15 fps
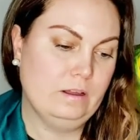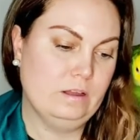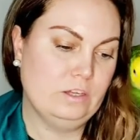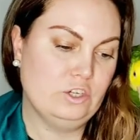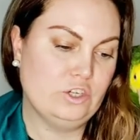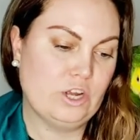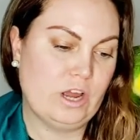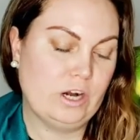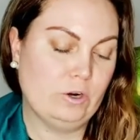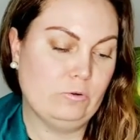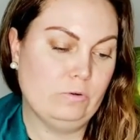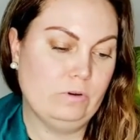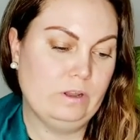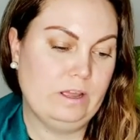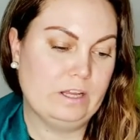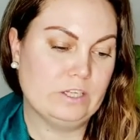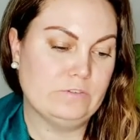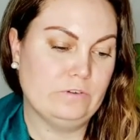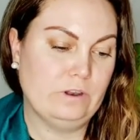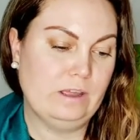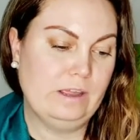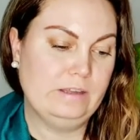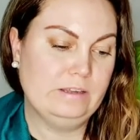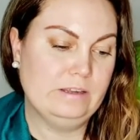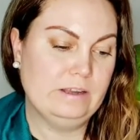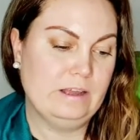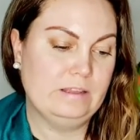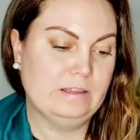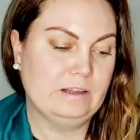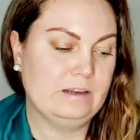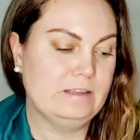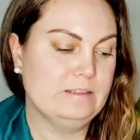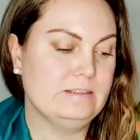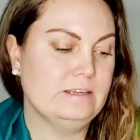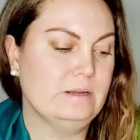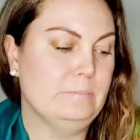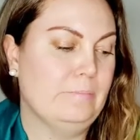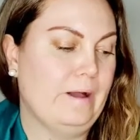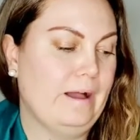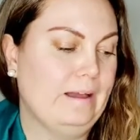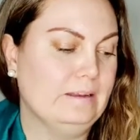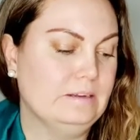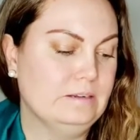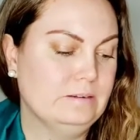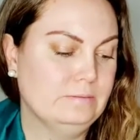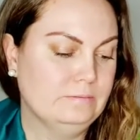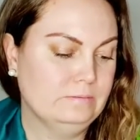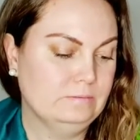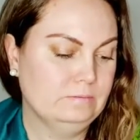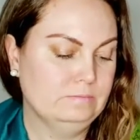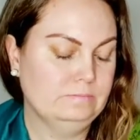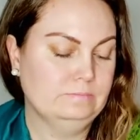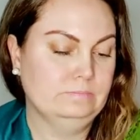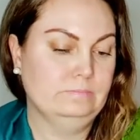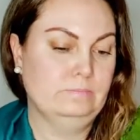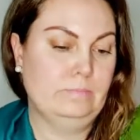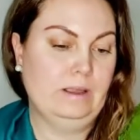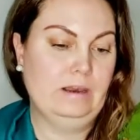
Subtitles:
Charcoal exfoliating and cleansing pad by